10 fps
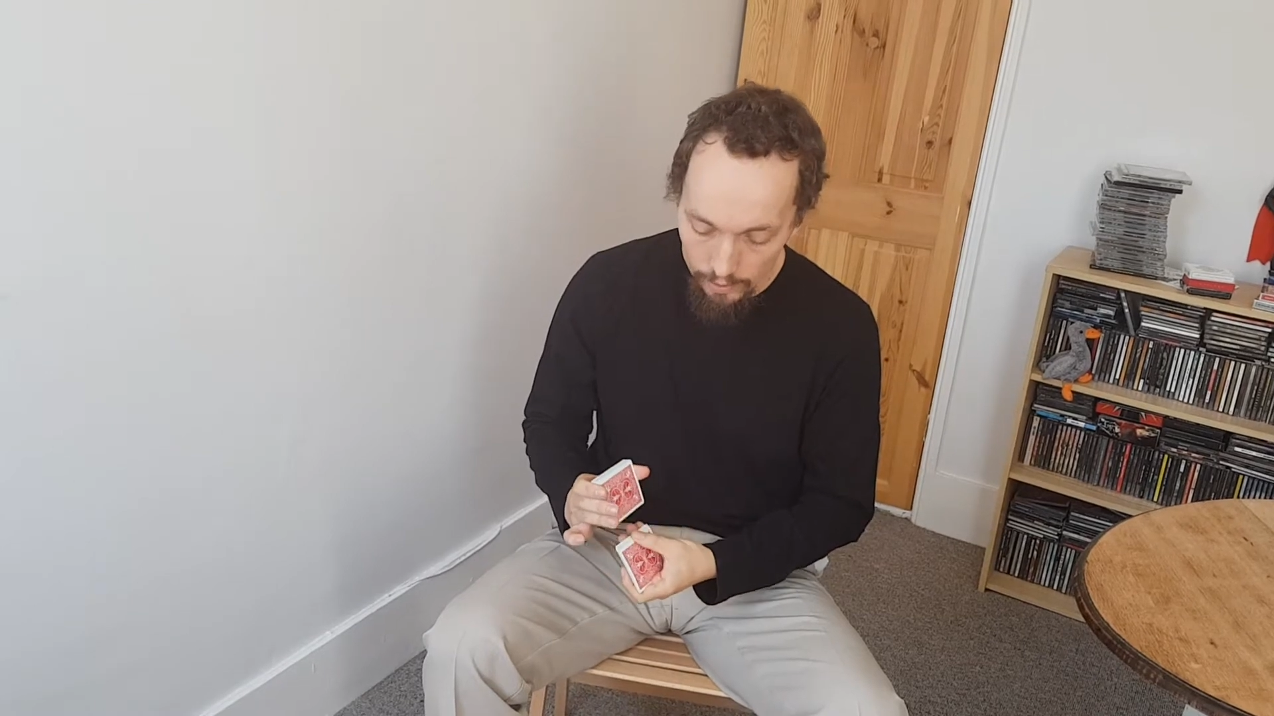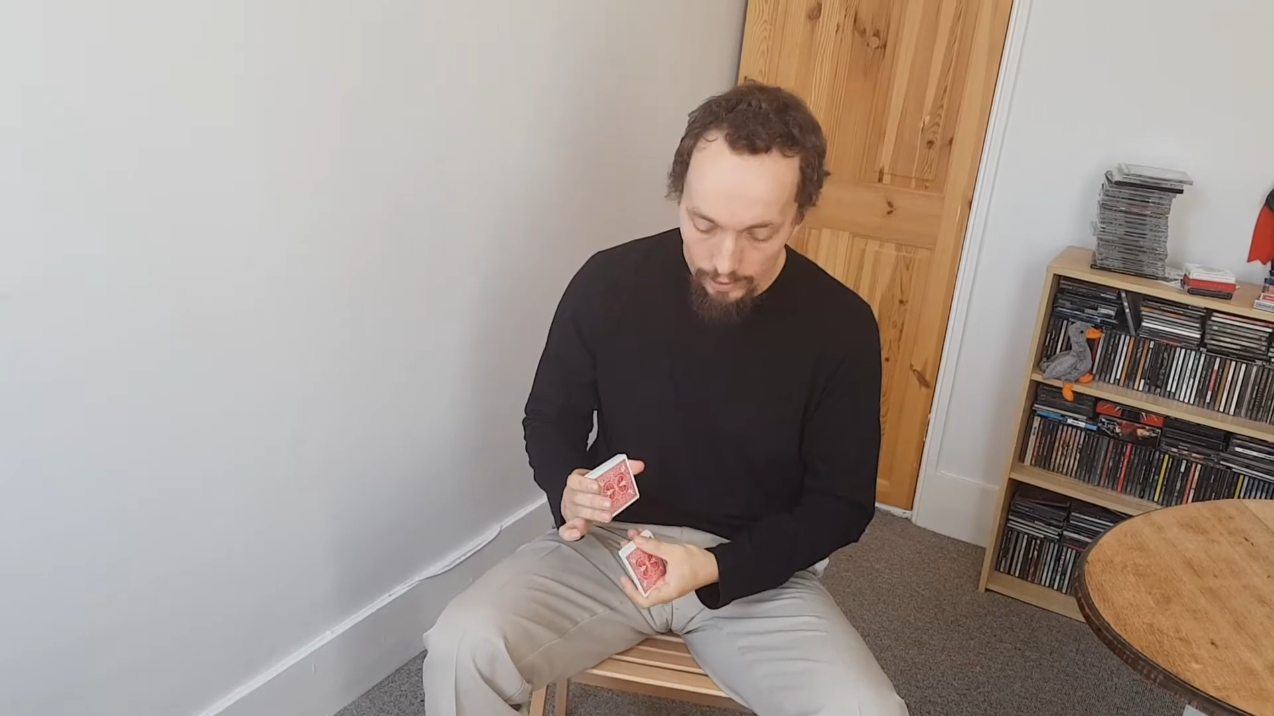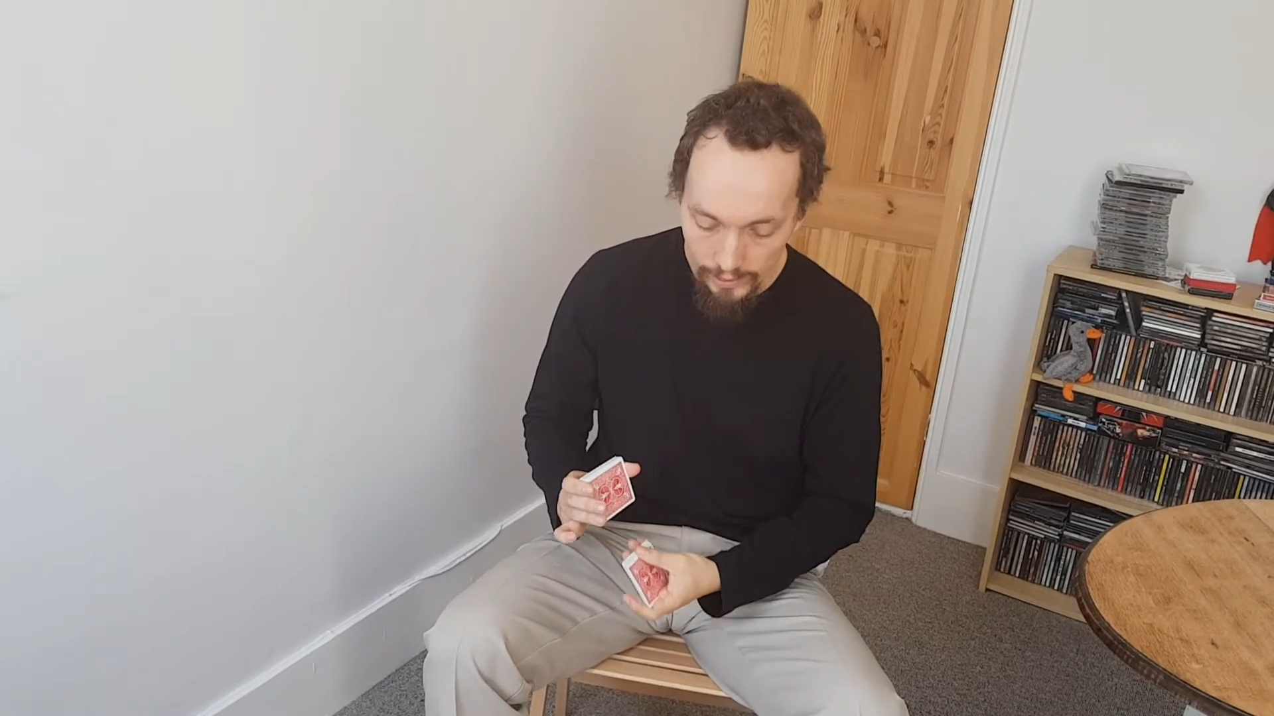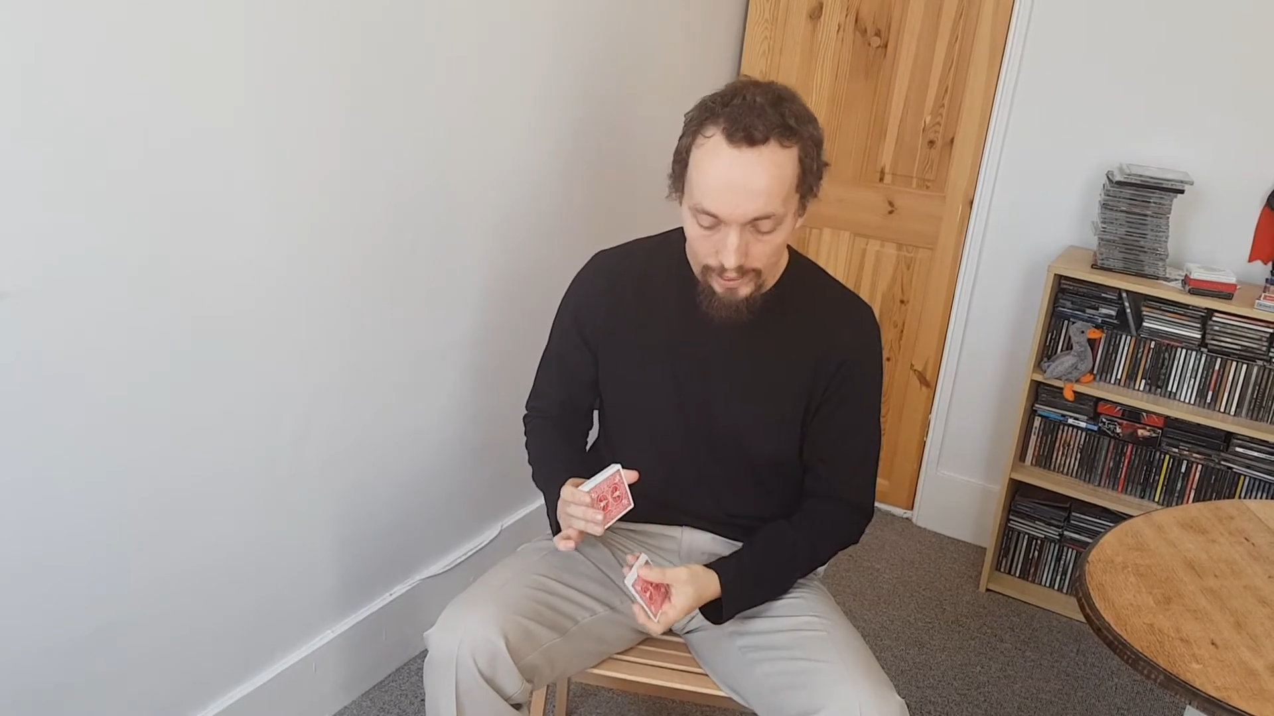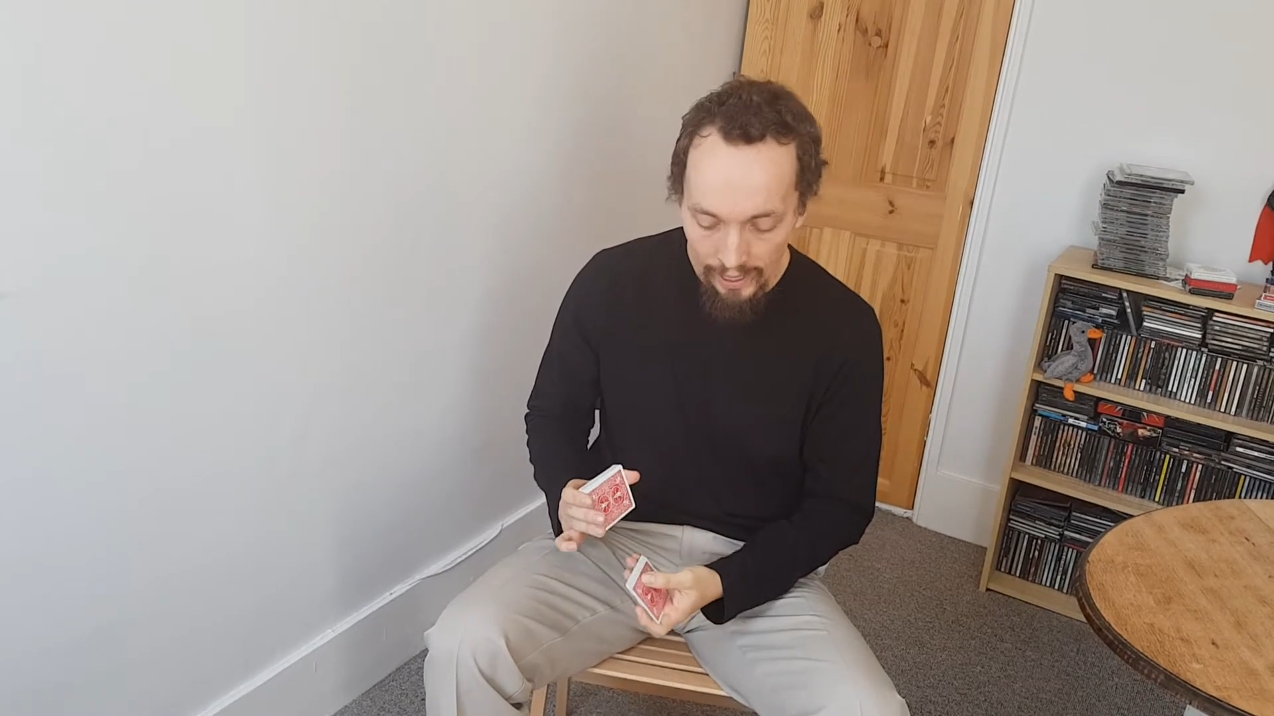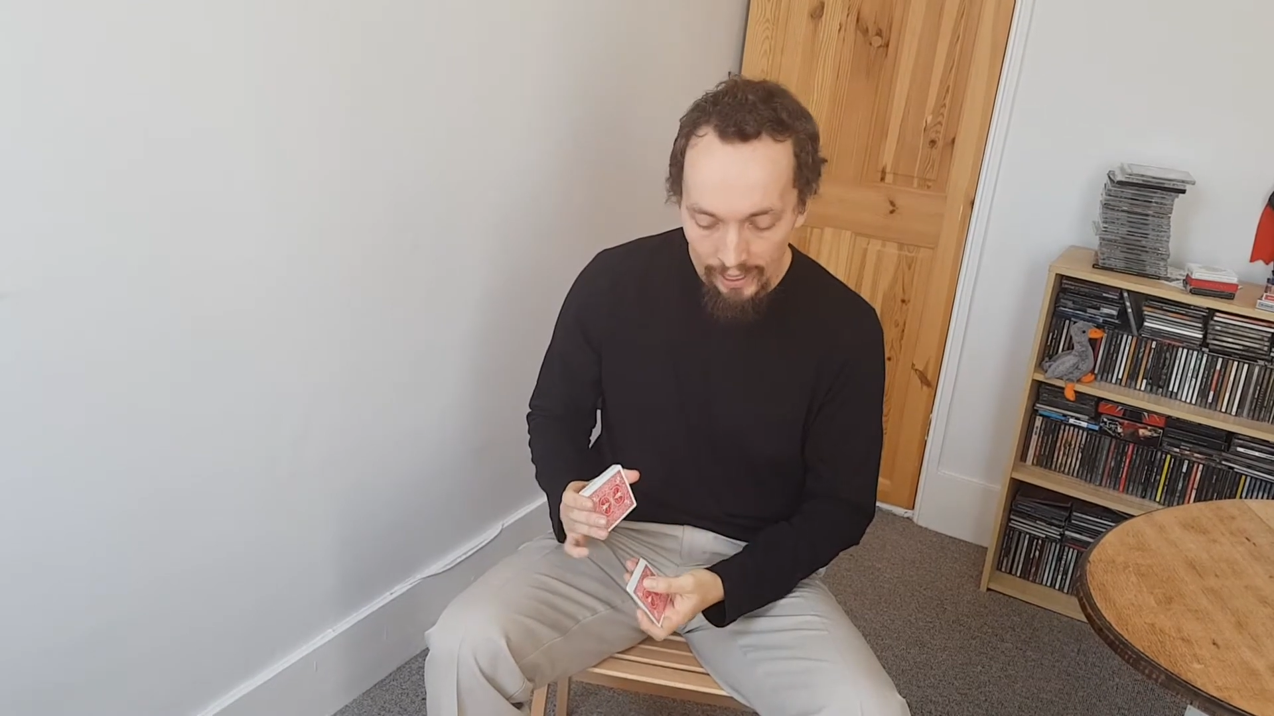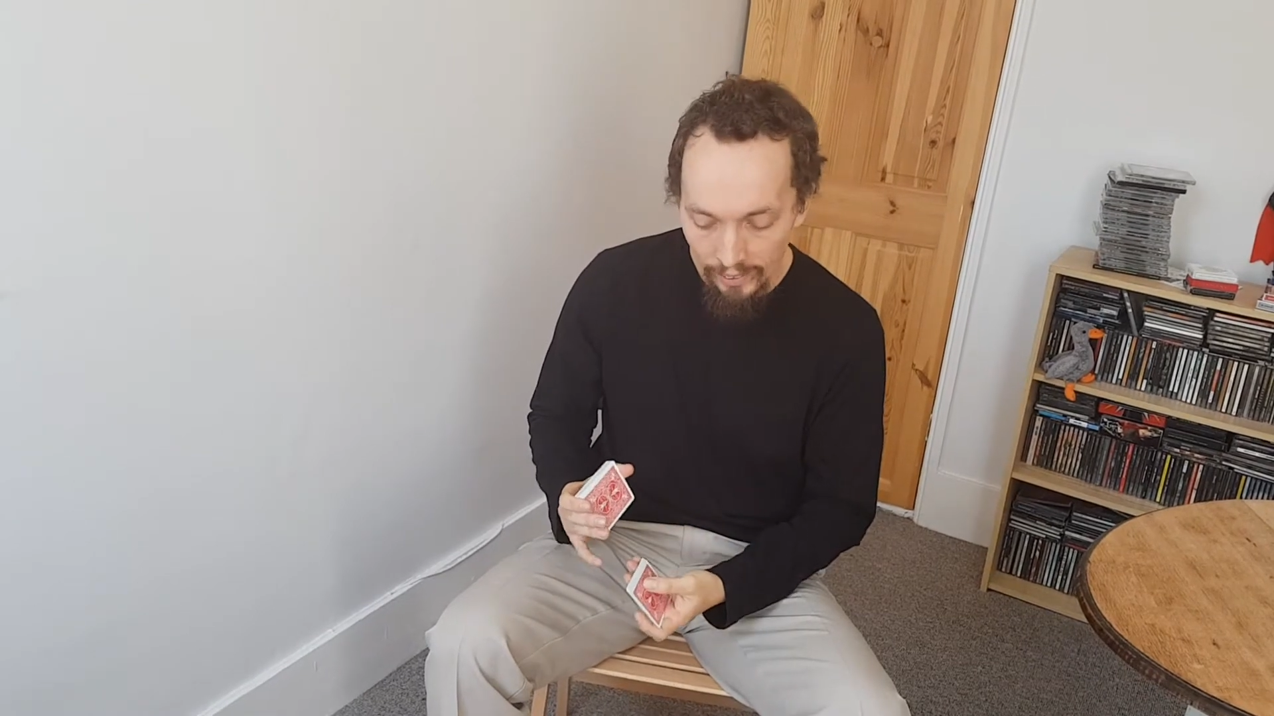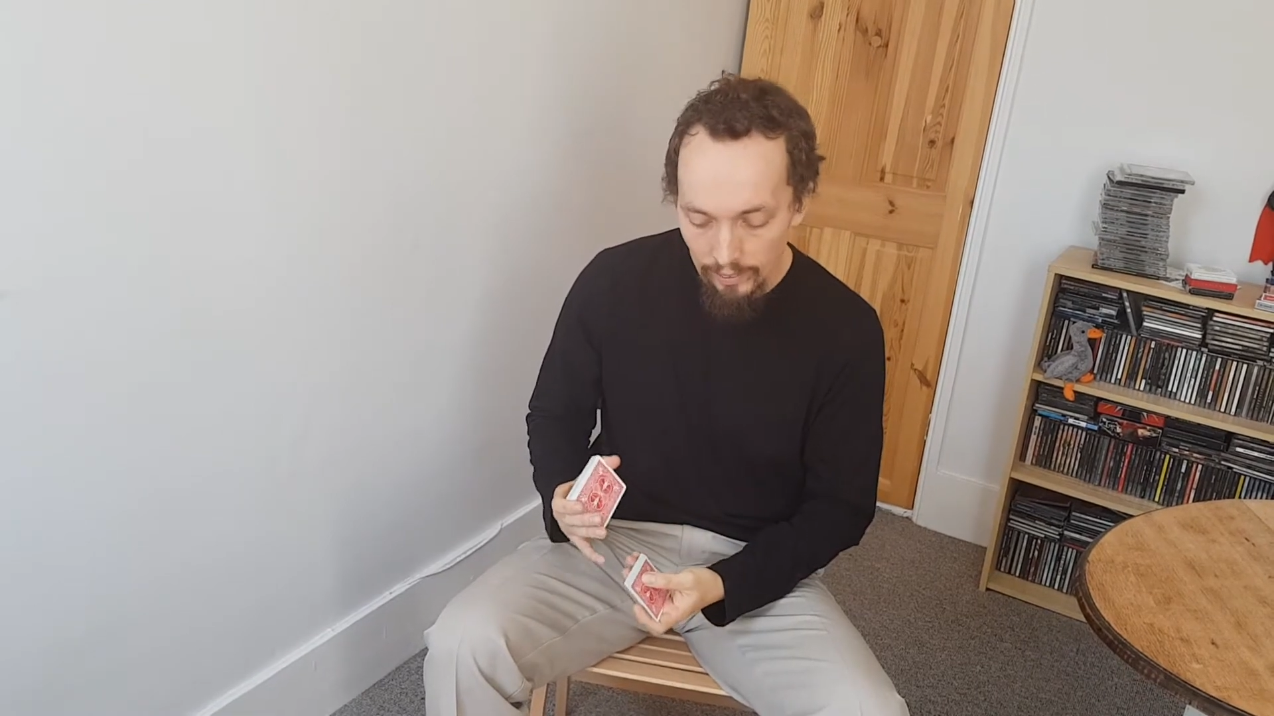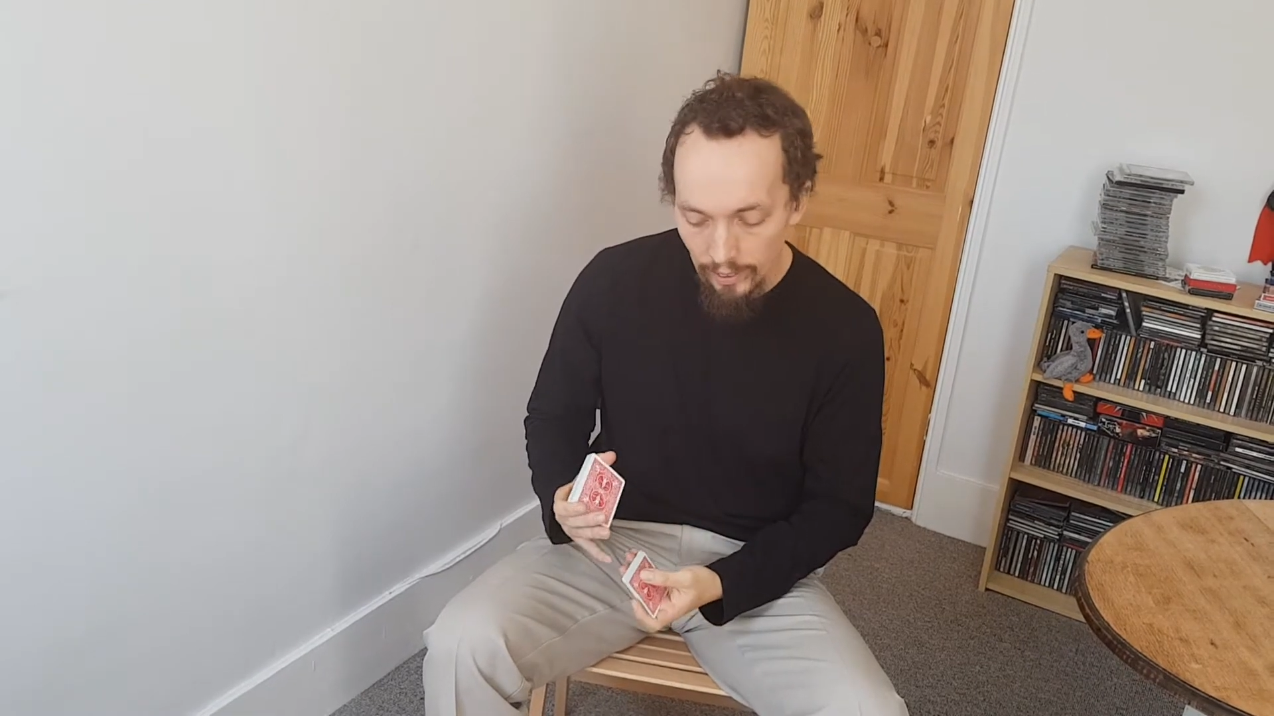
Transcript: into the hand,